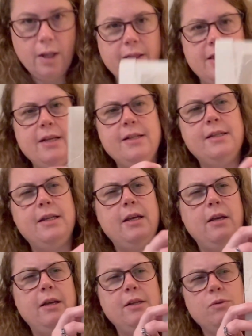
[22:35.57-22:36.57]
this
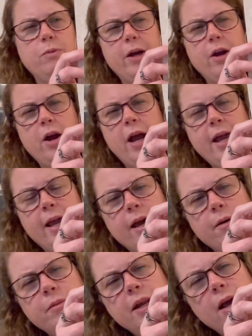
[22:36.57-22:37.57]
is where I
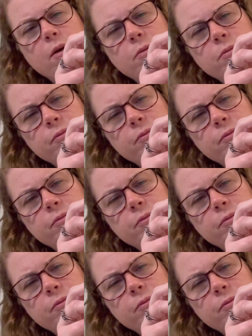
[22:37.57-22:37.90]
am now.